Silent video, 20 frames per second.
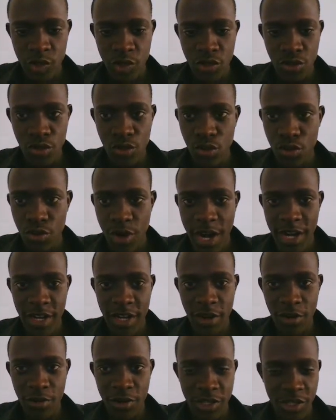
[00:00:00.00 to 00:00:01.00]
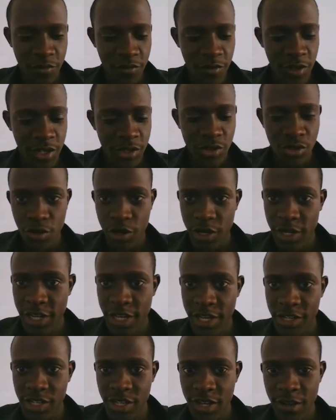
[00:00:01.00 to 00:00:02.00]
so right now it's fixed so when
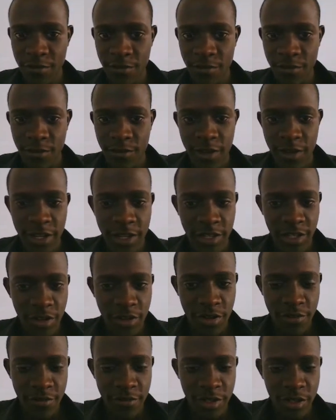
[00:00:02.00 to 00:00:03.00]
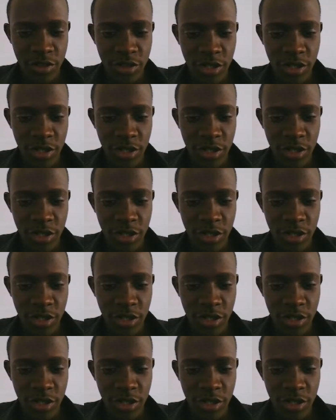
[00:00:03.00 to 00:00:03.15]
i save and head over